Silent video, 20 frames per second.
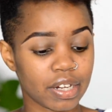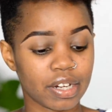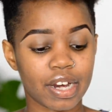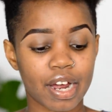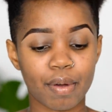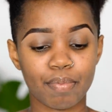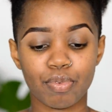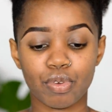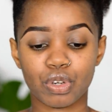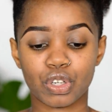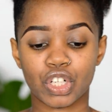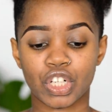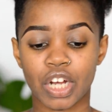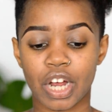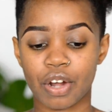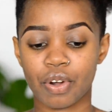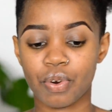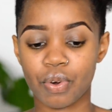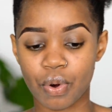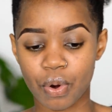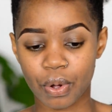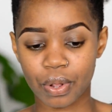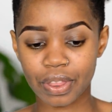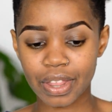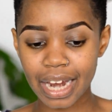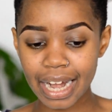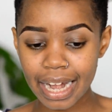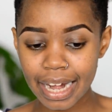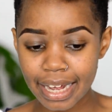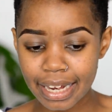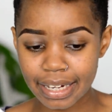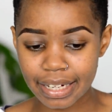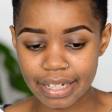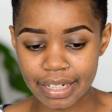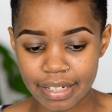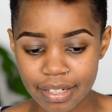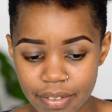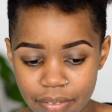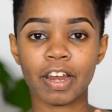dab your shadow on the lid.